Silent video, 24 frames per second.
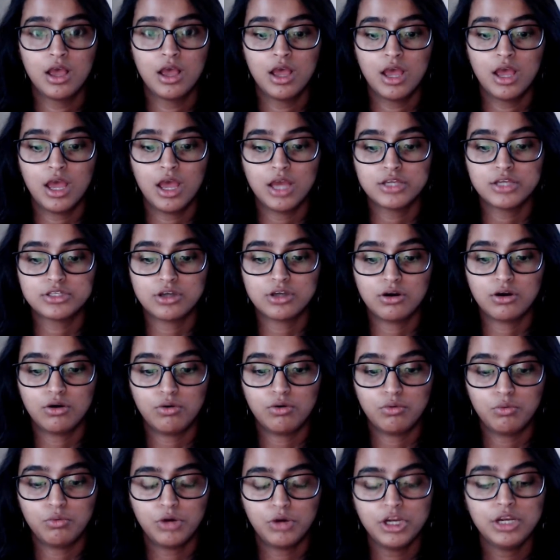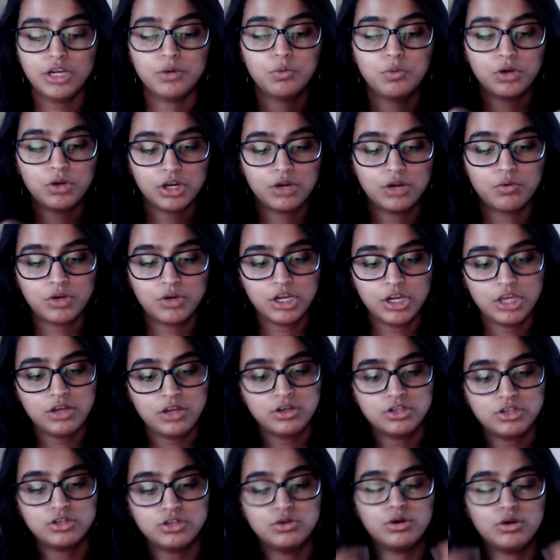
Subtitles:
So what do you do,